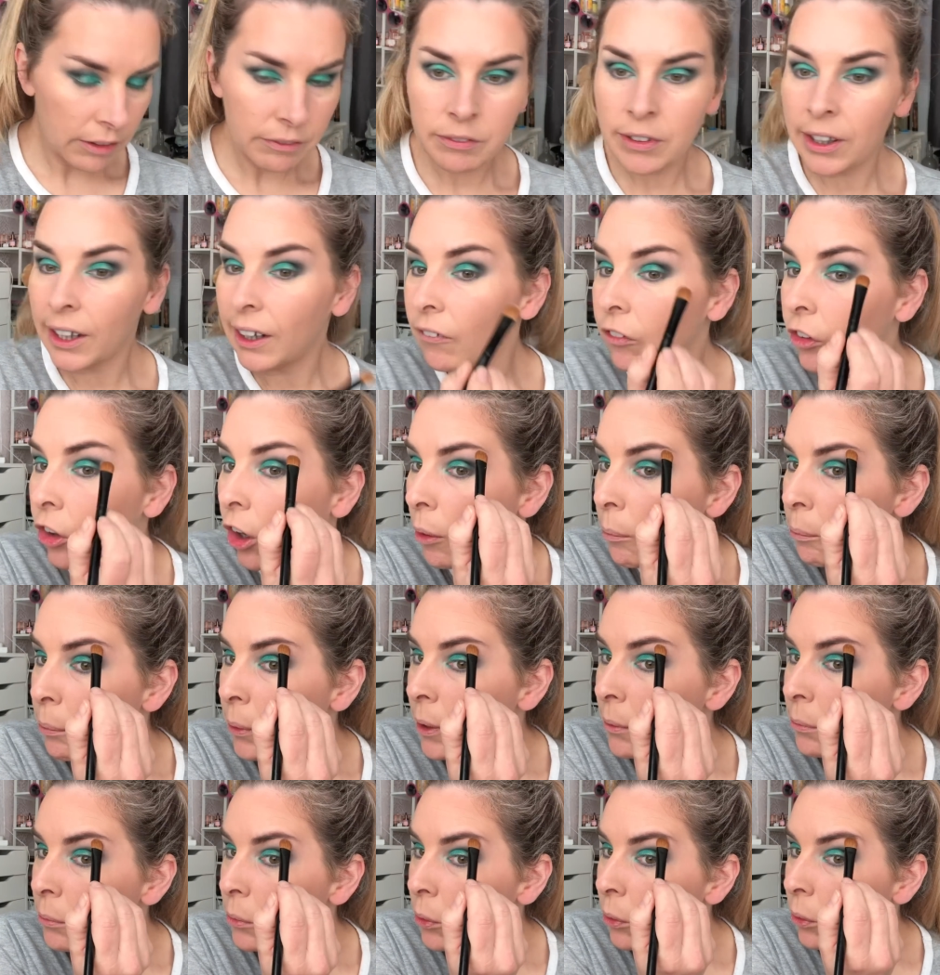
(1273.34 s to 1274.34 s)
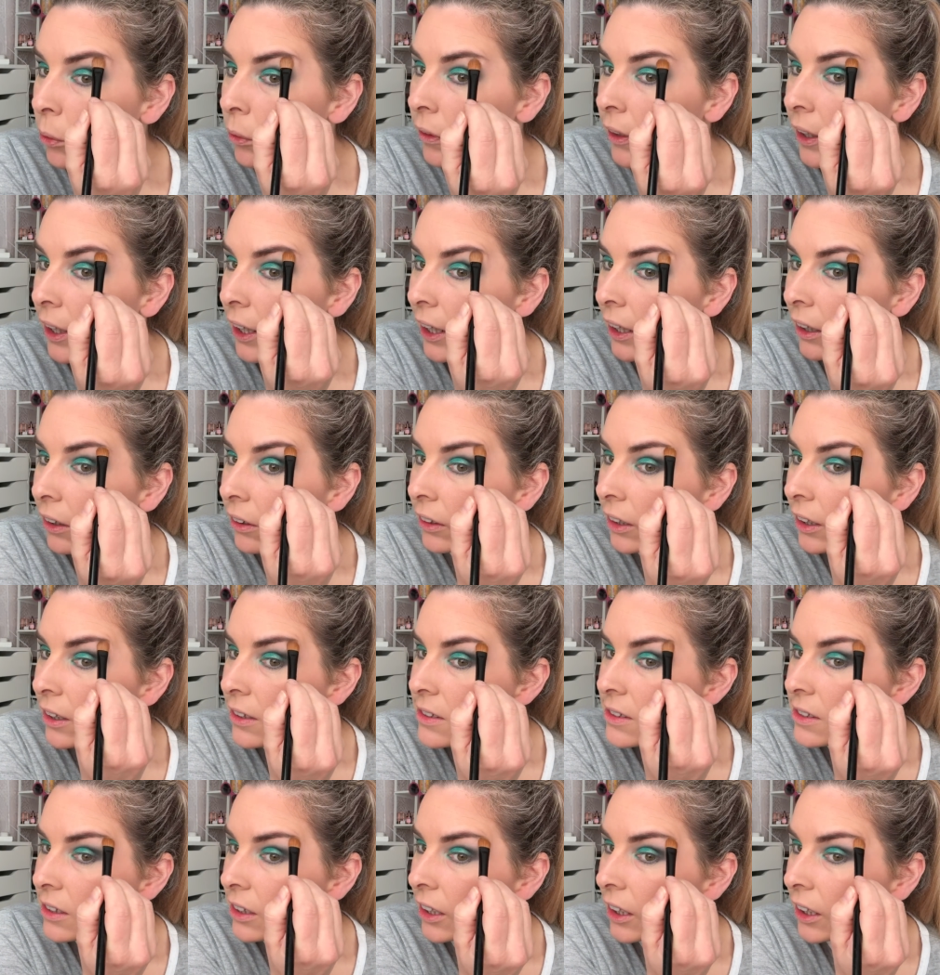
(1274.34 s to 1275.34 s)
I think I've got a bit more there on
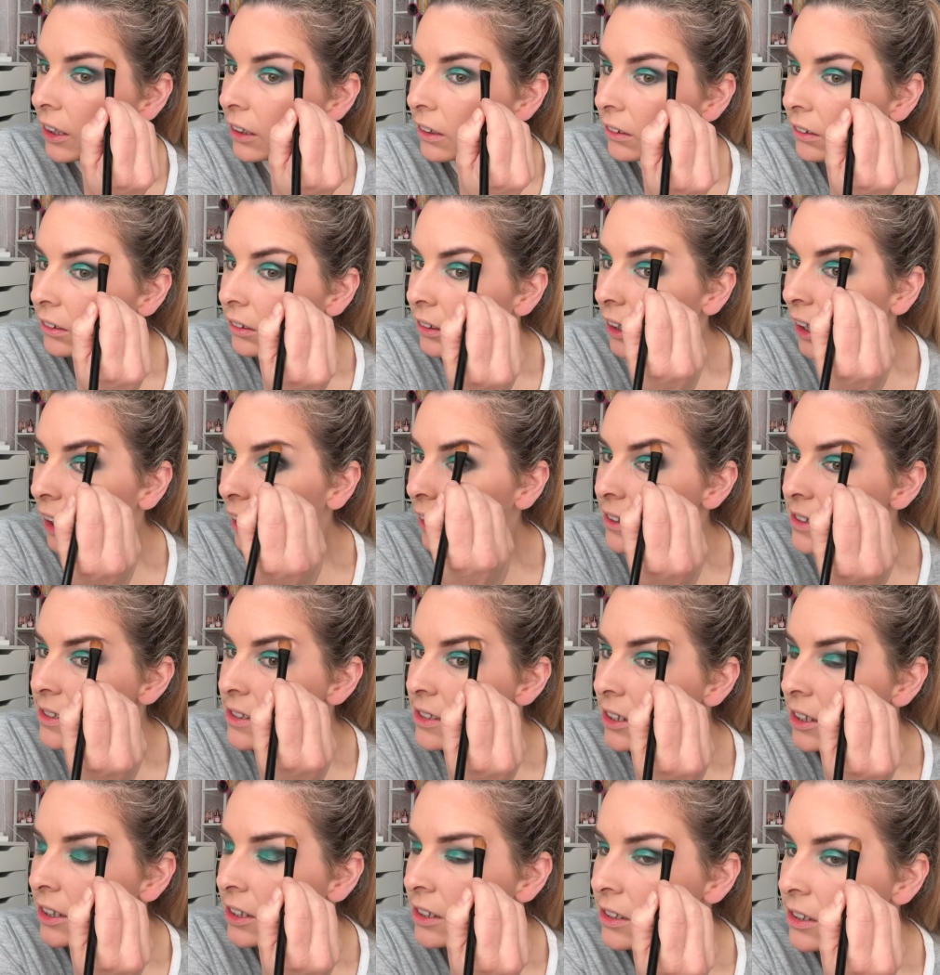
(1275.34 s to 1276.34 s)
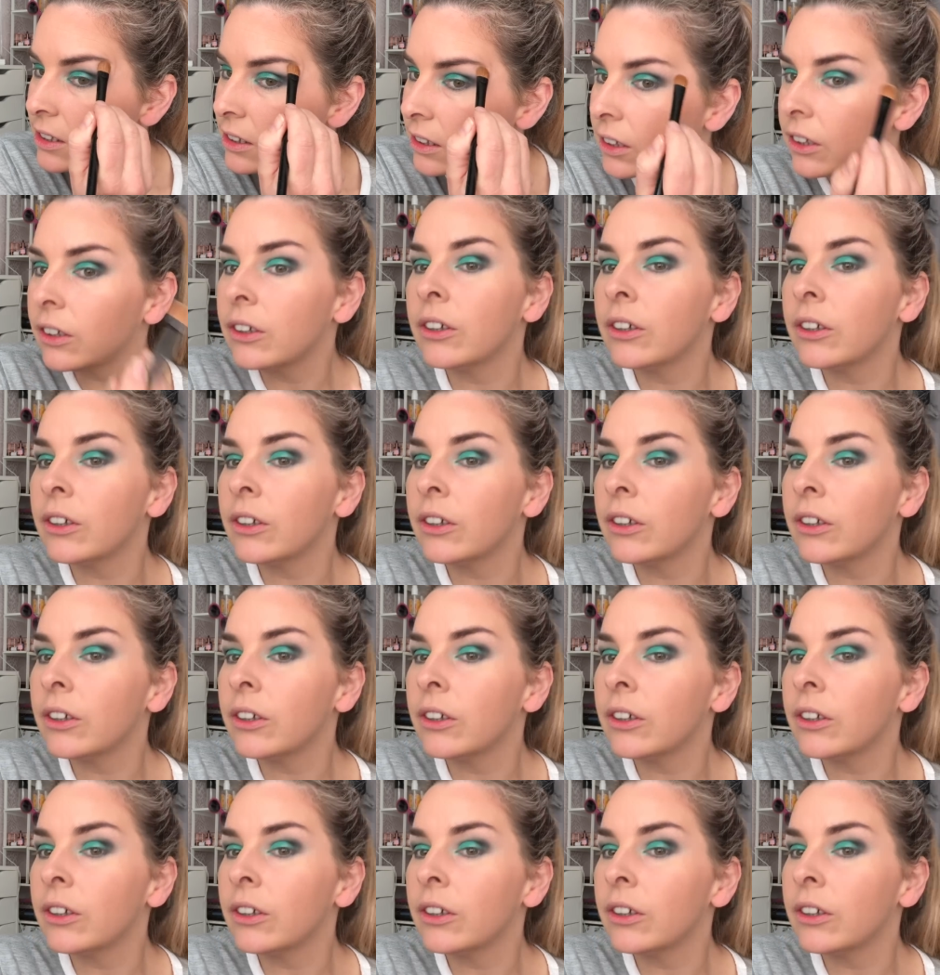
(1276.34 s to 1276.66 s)
that side. That's it.